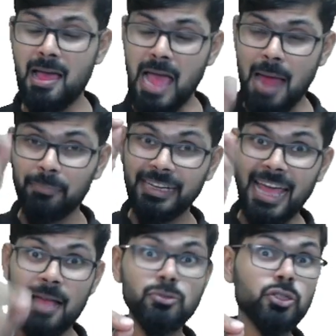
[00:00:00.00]
And
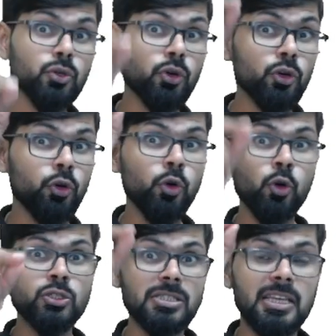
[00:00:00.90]
damn sure
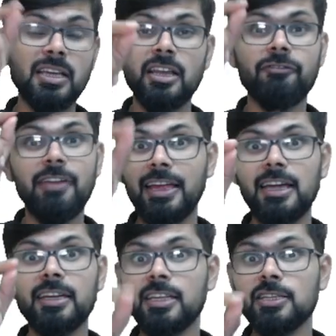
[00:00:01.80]
no single
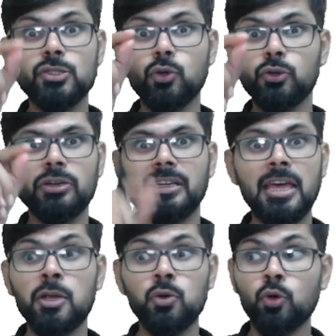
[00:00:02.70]
faculty is going to
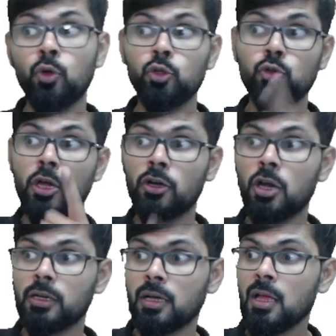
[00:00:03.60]
deny, no, you are
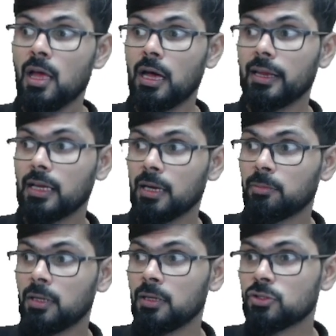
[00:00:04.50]
not an
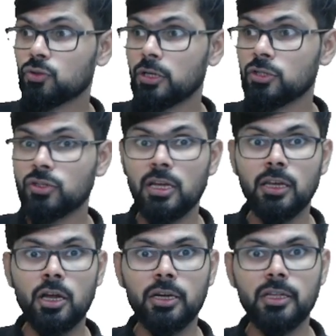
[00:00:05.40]
Unacademy student, so I will
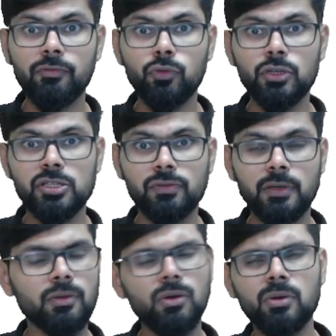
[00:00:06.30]
not give you this
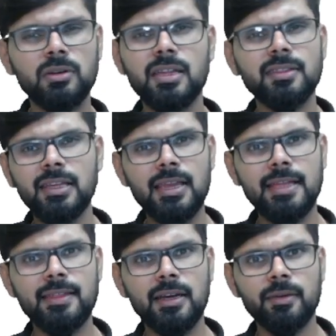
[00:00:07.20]
one. No, nothing
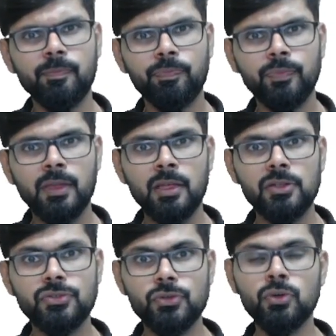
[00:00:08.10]
like that.
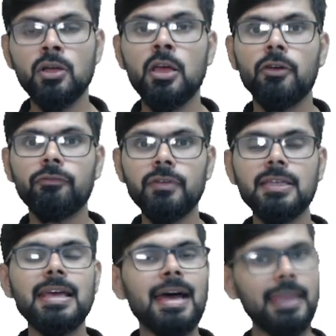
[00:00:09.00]
So
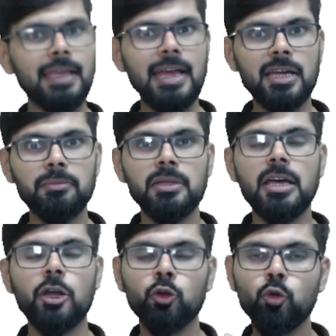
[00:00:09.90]
we Unacademy
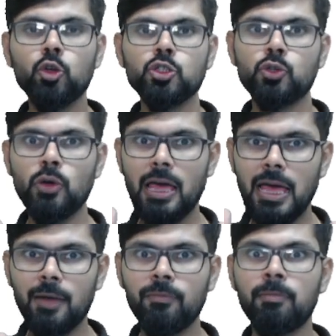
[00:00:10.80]
are going to
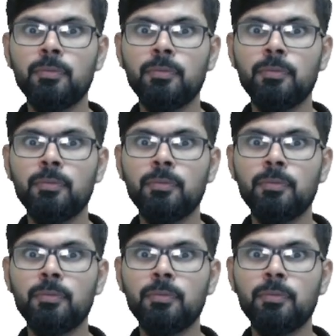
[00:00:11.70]
help